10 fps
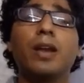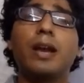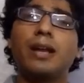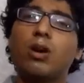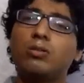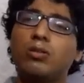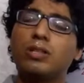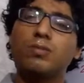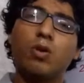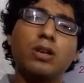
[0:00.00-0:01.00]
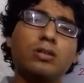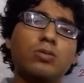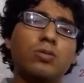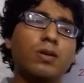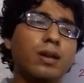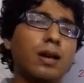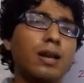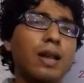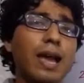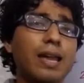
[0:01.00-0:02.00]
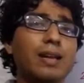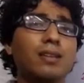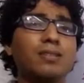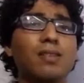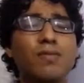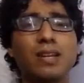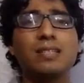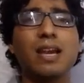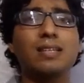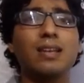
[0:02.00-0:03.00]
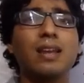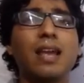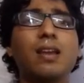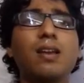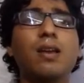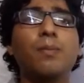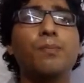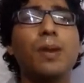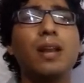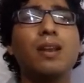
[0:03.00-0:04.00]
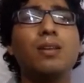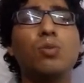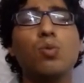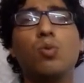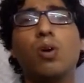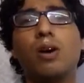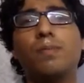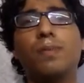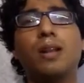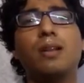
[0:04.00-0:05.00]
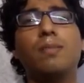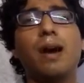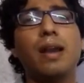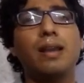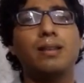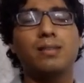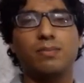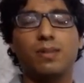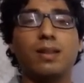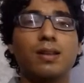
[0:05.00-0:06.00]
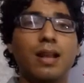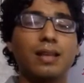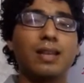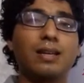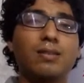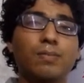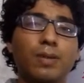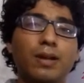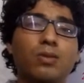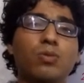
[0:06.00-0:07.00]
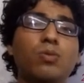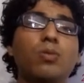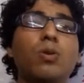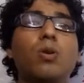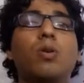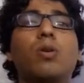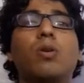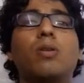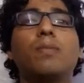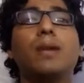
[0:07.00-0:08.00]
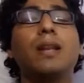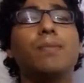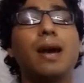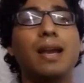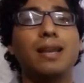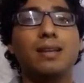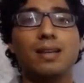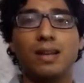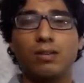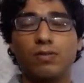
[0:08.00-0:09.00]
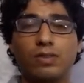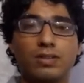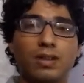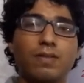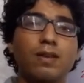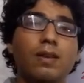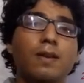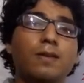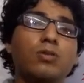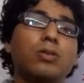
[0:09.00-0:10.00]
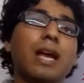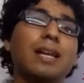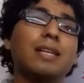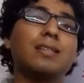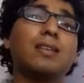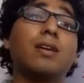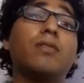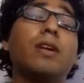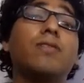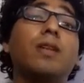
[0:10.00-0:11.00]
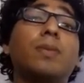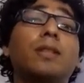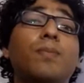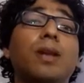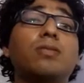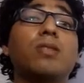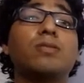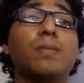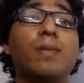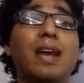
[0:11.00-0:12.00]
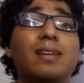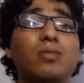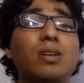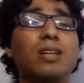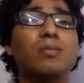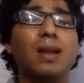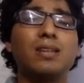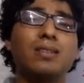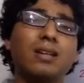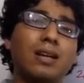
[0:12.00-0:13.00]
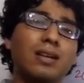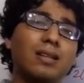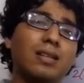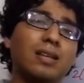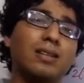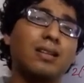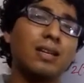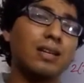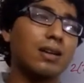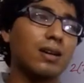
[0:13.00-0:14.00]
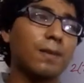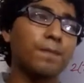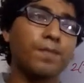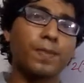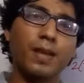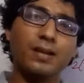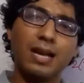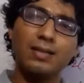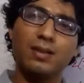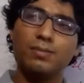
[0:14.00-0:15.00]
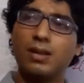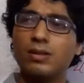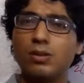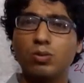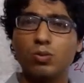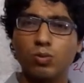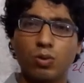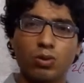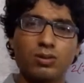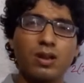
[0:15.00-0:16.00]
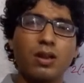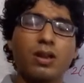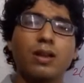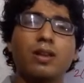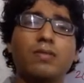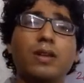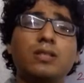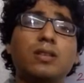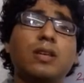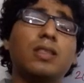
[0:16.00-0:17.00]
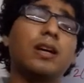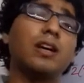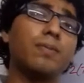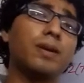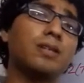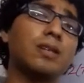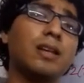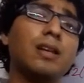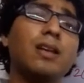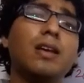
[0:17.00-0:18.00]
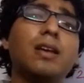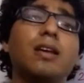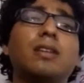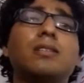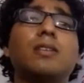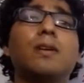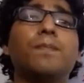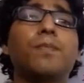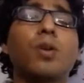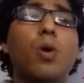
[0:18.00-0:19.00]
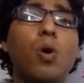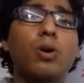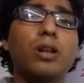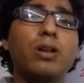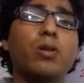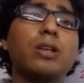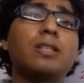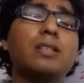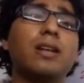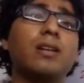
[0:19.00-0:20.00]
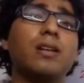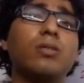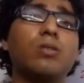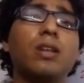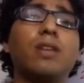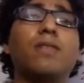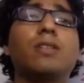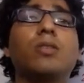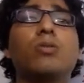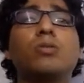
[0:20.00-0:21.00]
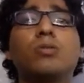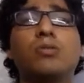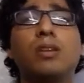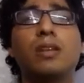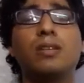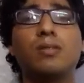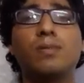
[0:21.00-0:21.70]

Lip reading: and also a small issue like someone is asking like bill to or bill by, something like that, bill to or bill by kind of stuff. So that is what will be the place of supply. So it is mentioned under section 10 subsection 2 clause, in which the third person is ordering or instructing to deliver the goods to the another